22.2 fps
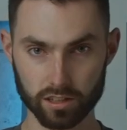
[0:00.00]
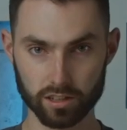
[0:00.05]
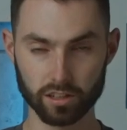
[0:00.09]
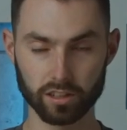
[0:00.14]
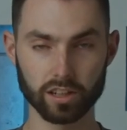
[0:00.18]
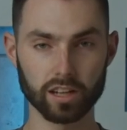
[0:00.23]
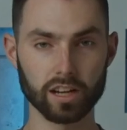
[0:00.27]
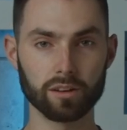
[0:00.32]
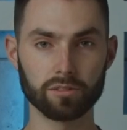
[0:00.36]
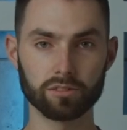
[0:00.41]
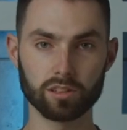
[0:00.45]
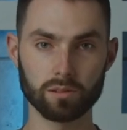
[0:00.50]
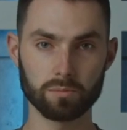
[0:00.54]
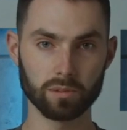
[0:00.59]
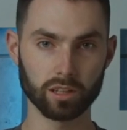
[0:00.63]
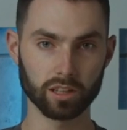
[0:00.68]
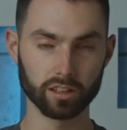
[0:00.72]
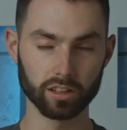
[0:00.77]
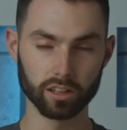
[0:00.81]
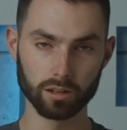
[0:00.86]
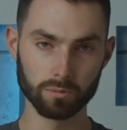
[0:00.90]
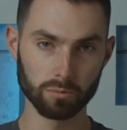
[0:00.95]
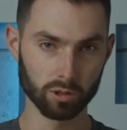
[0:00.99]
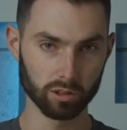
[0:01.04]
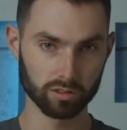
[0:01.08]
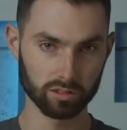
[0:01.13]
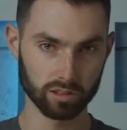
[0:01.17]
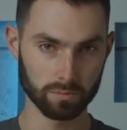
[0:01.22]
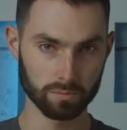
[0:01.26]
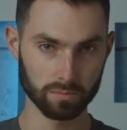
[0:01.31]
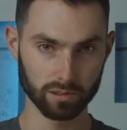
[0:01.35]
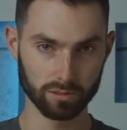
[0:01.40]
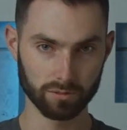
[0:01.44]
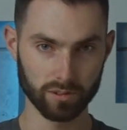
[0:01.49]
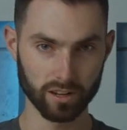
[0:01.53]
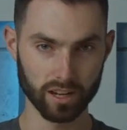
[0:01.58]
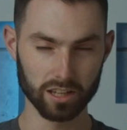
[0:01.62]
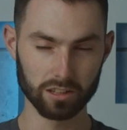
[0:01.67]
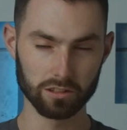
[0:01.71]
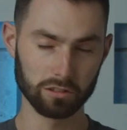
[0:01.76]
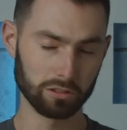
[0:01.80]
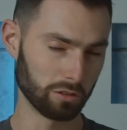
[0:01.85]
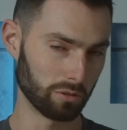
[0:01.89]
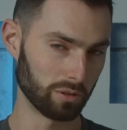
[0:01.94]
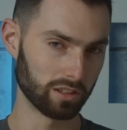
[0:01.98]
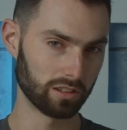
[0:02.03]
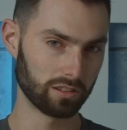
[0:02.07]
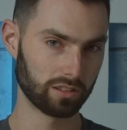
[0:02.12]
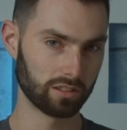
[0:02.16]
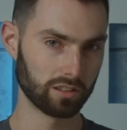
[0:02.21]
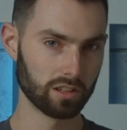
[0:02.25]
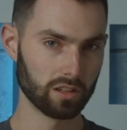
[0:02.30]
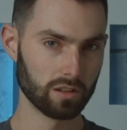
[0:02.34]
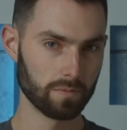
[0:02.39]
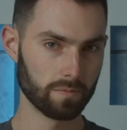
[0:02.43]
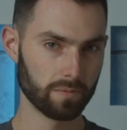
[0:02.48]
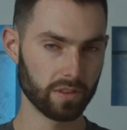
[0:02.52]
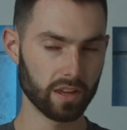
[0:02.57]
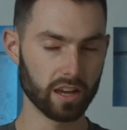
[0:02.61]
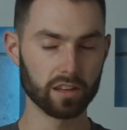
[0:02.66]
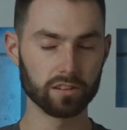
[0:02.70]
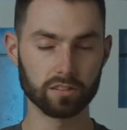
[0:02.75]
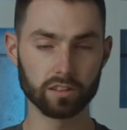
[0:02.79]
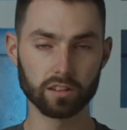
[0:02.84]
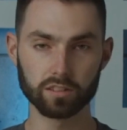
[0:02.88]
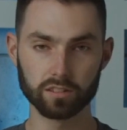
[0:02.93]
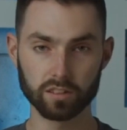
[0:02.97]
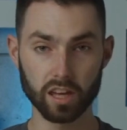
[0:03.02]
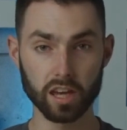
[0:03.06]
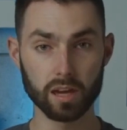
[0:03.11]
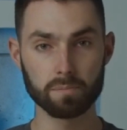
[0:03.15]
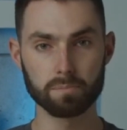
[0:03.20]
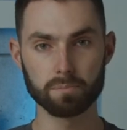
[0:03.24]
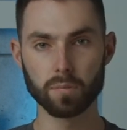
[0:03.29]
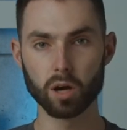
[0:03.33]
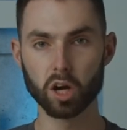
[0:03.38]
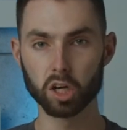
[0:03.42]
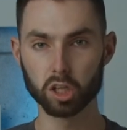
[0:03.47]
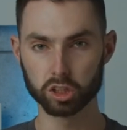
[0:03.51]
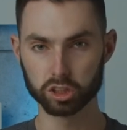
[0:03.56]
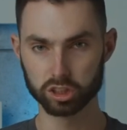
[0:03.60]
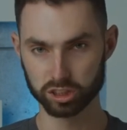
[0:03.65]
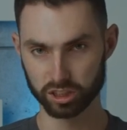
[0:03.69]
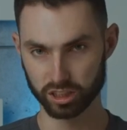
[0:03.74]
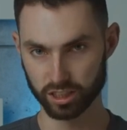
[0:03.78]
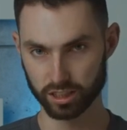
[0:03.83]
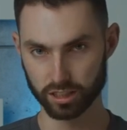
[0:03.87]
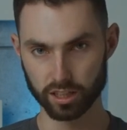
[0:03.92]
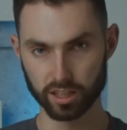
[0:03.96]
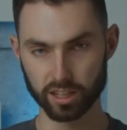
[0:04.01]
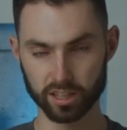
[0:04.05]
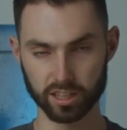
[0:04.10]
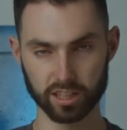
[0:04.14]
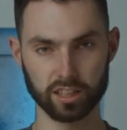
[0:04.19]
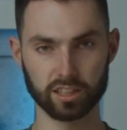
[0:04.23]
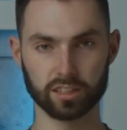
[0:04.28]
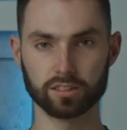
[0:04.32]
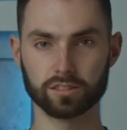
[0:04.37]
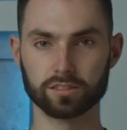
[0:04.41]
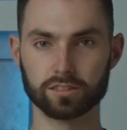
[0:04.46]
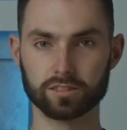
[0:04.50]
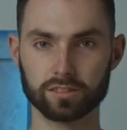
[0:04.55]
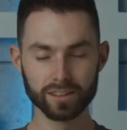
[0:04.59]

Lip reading: you're going to have something a little more simplified, so it's, as they say, partially locking.